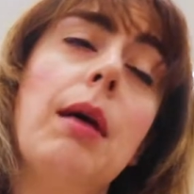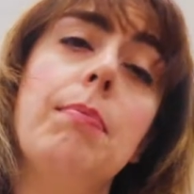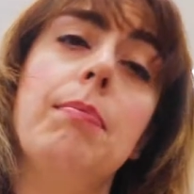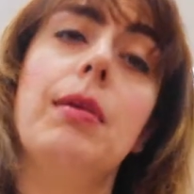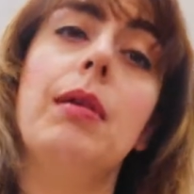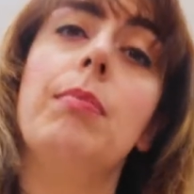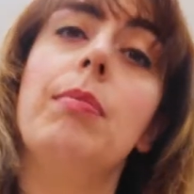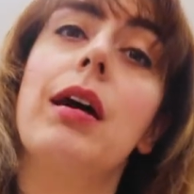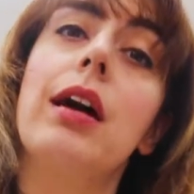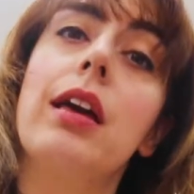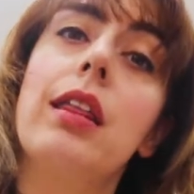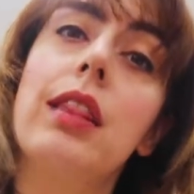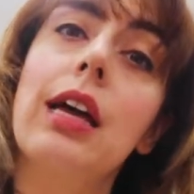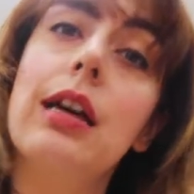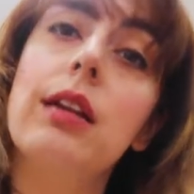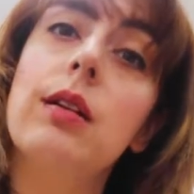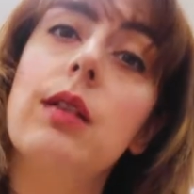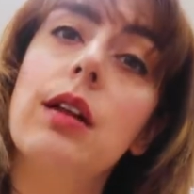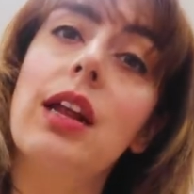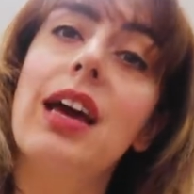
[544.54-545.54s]
not be buying
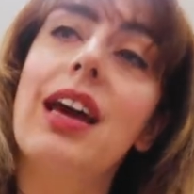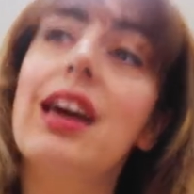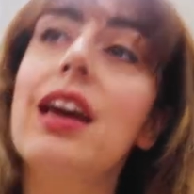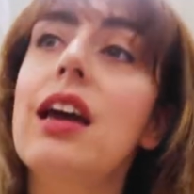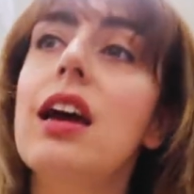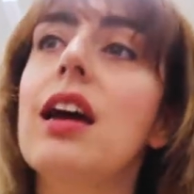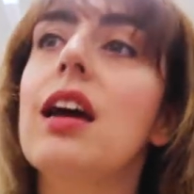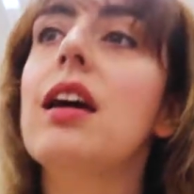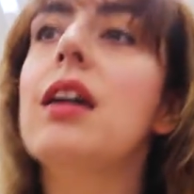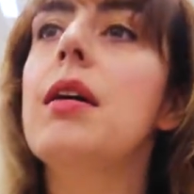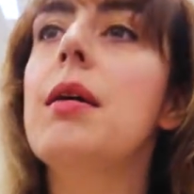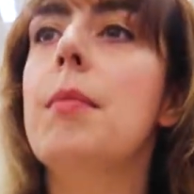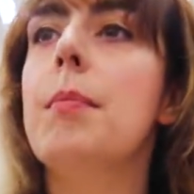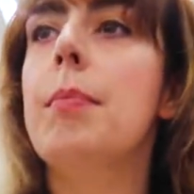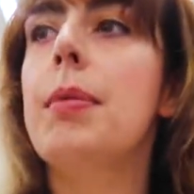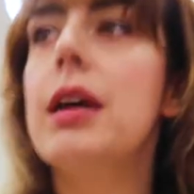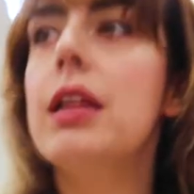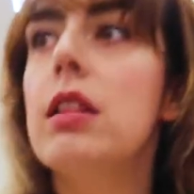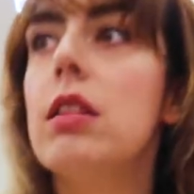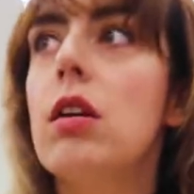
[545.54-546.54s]
that today.
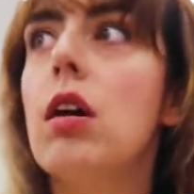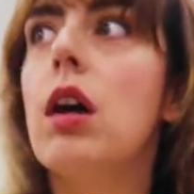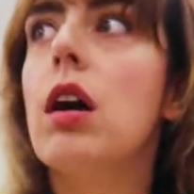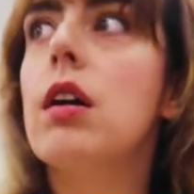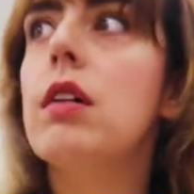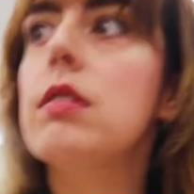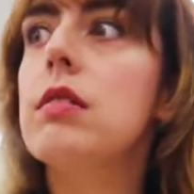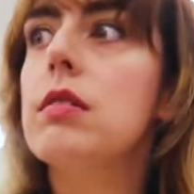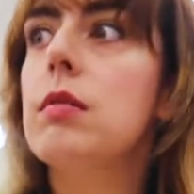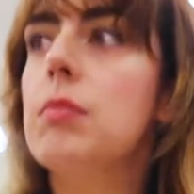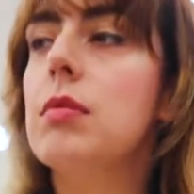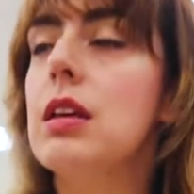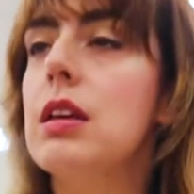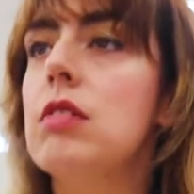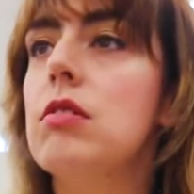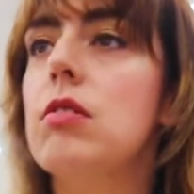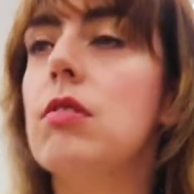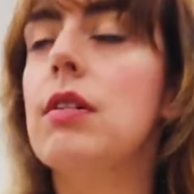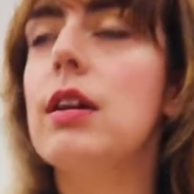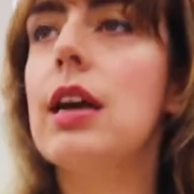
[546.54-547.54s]
But there are some
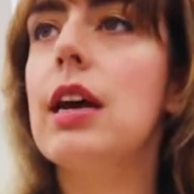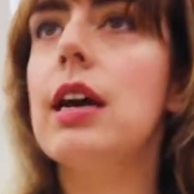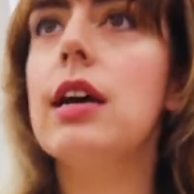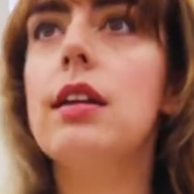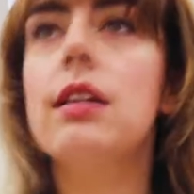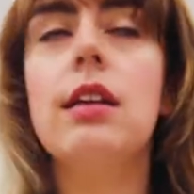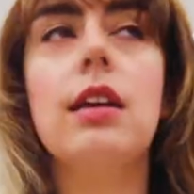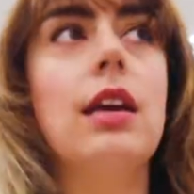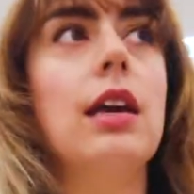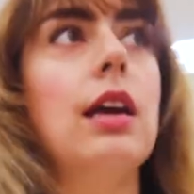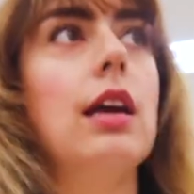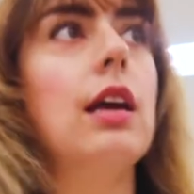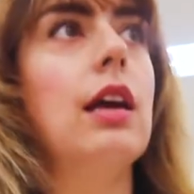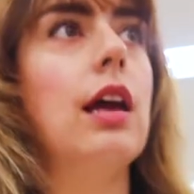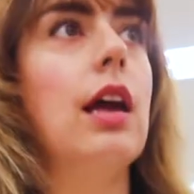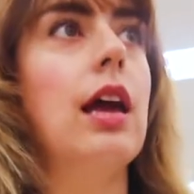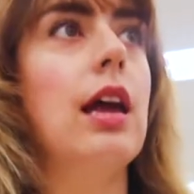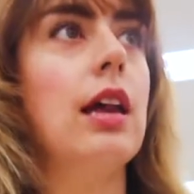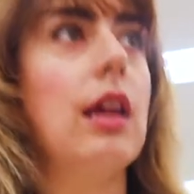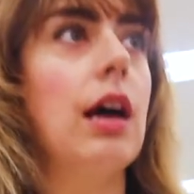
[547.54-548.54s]
things you can get,
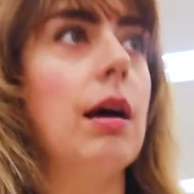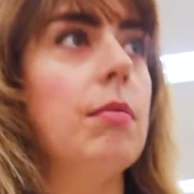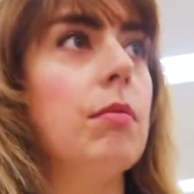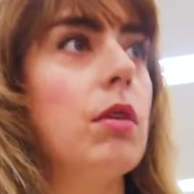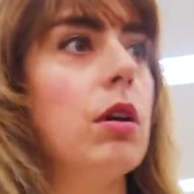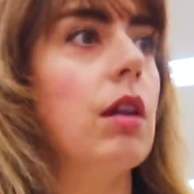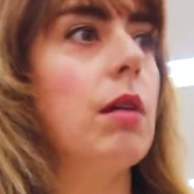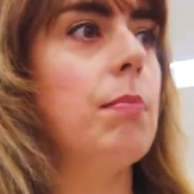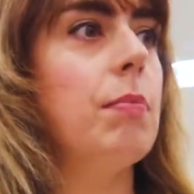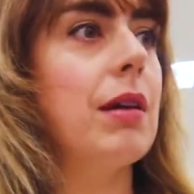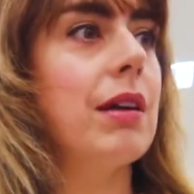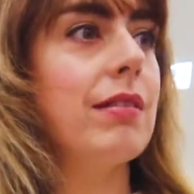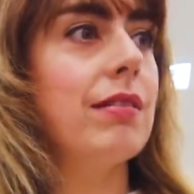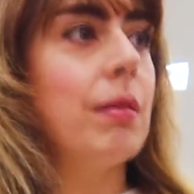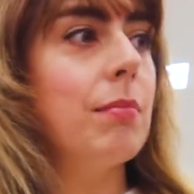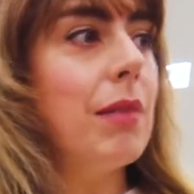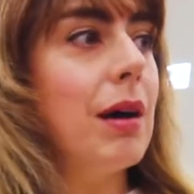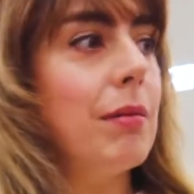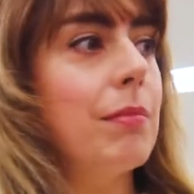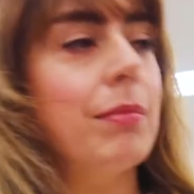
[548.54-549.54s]
and I'm gonna pick
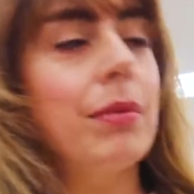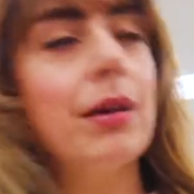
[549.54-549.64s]
some up.